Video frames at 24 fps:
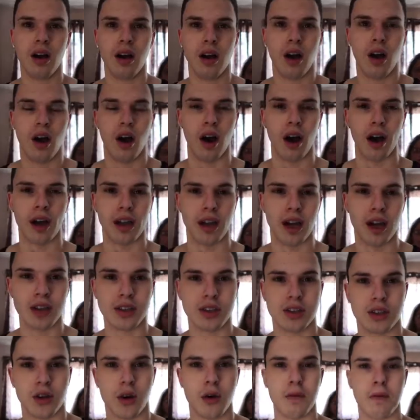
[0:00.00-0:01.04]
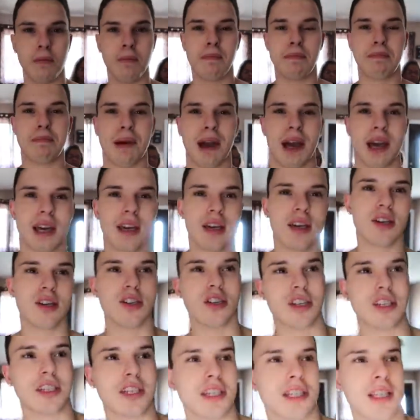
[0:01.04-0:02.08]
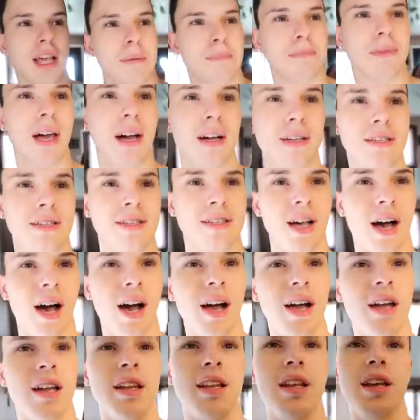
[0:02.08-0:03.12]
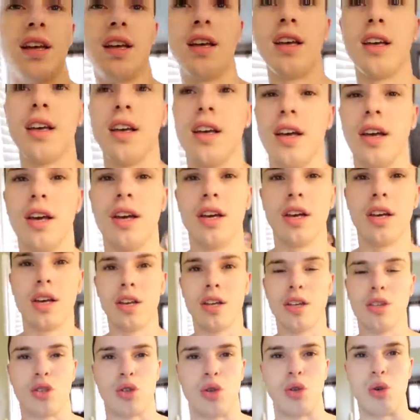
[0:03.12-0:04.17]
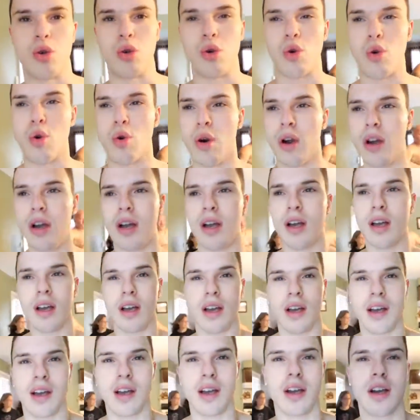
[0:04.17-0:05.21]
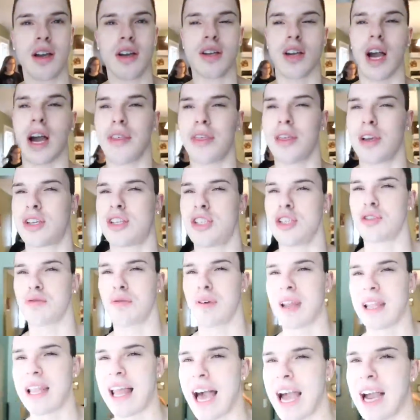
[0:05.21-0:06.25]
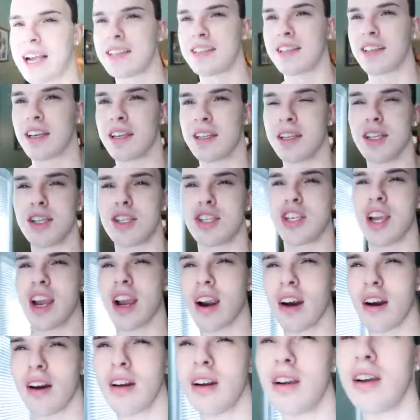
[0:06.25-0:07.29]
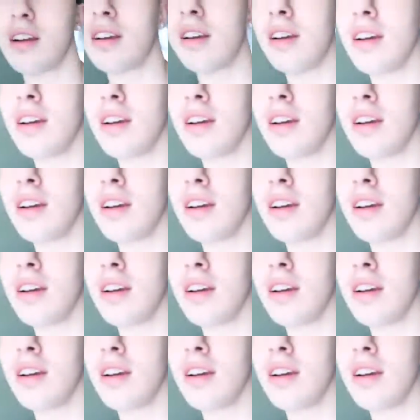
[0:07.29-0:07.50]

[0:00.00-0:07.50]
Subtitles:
All right guys, so Peggy just stepped outside to, I think she's relaxing in the chair.